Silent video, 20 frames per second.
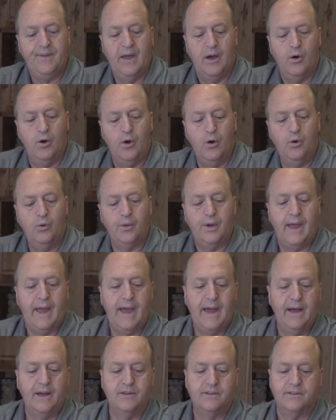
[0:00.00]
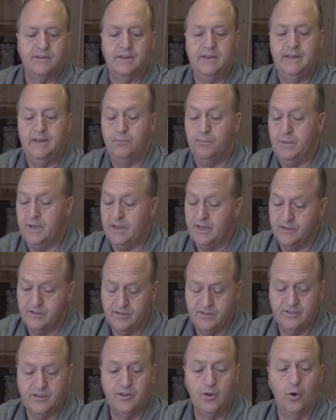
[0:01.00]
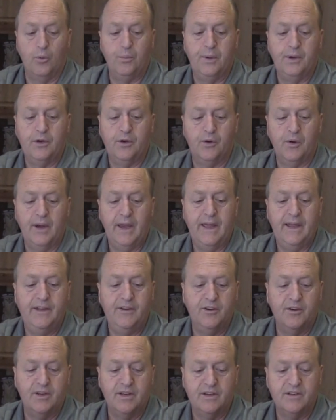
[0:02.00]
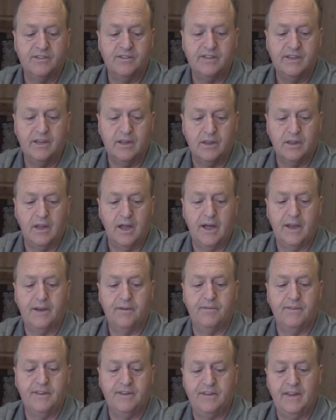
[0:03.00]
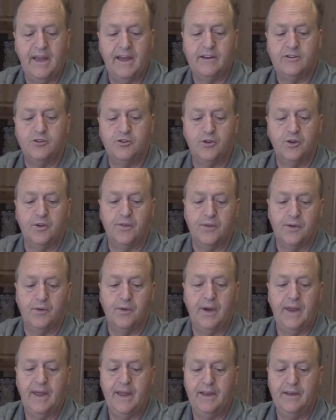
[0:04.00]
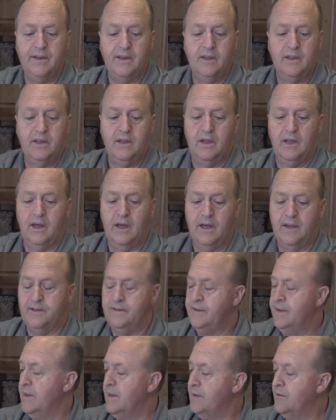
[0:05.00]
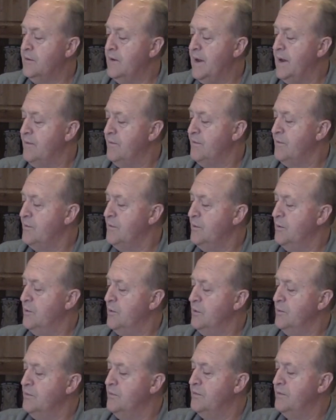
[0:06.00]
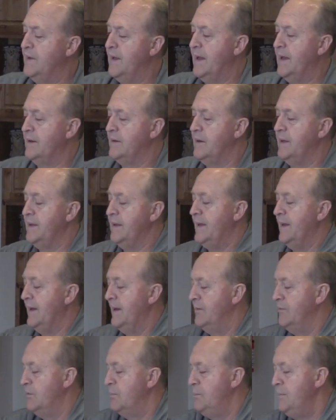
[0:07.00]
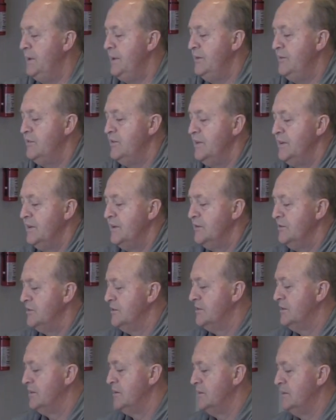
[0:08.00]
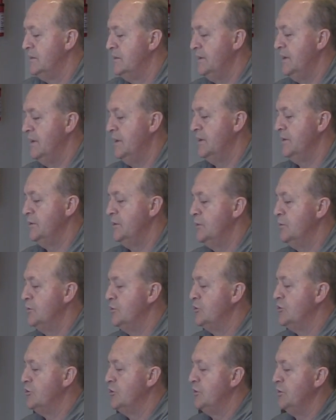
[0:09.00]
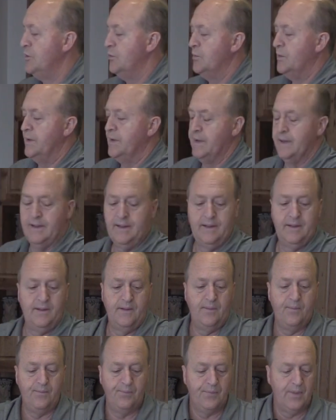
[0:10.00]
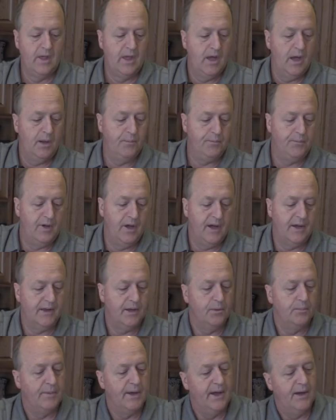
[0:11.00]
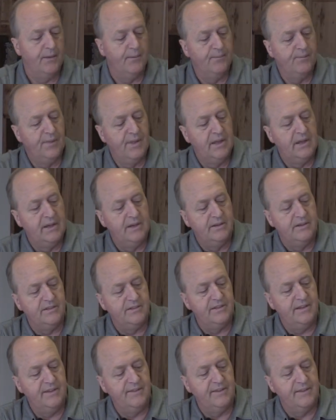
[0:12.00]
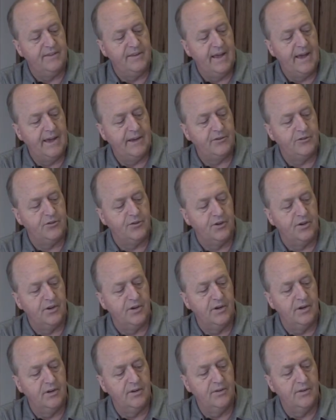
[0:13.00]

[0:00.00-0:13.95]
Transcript: Now oak has, because it's an open grain, you're going to see a lot of the texture of the grain telegraphed through. In fact, I have a piece here just to tell you or show you what I'm talking about. You see the texture